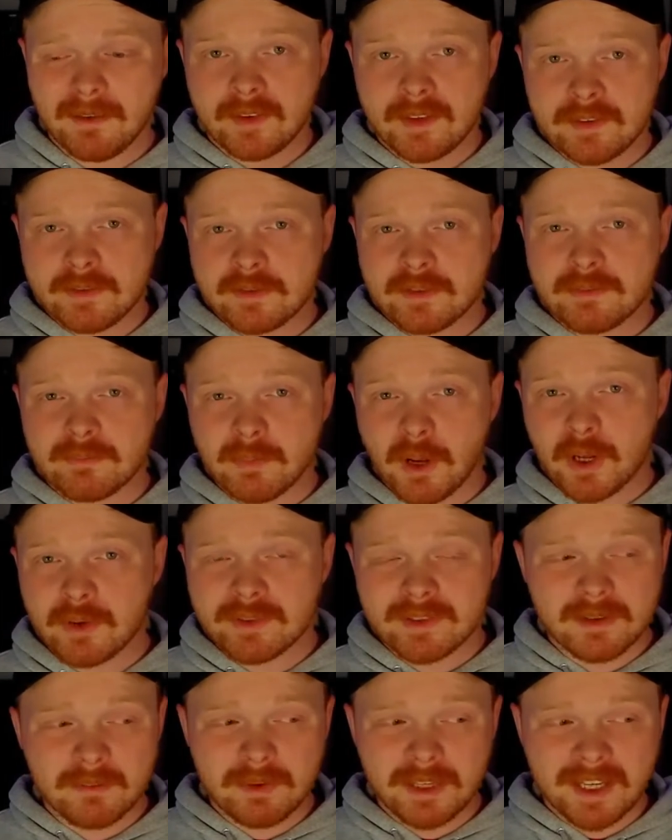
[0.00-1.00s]
This was
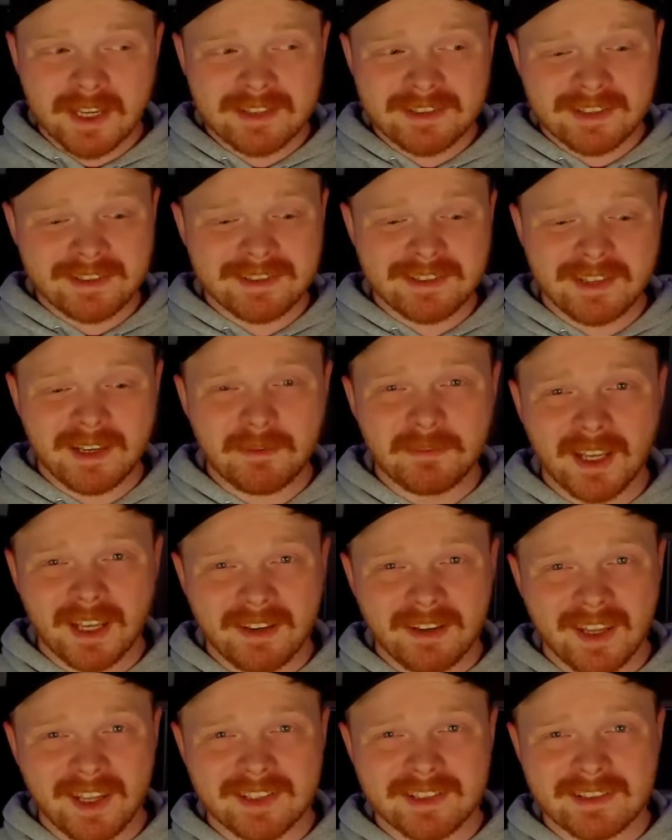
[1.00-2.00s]
mostly because it seemed
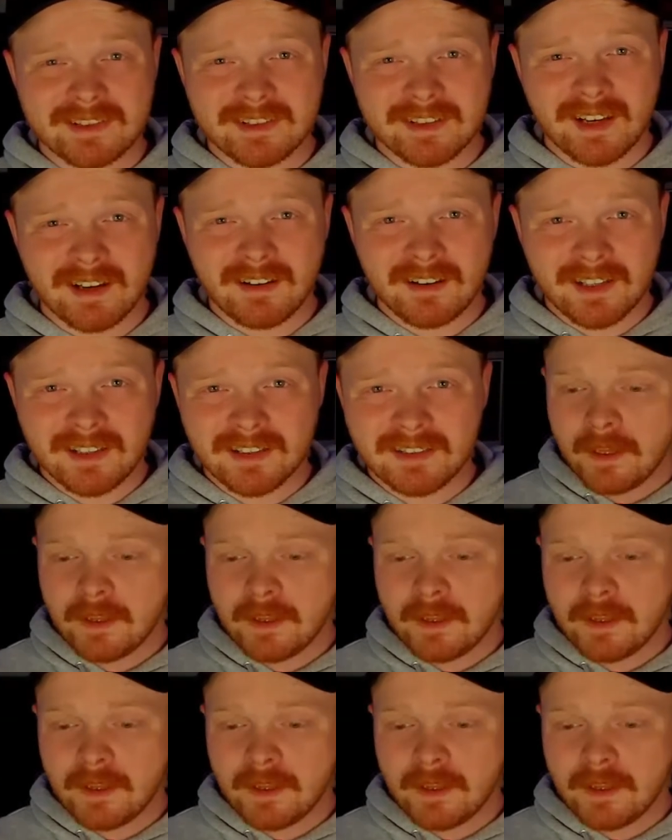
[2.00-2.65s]
unnecessary.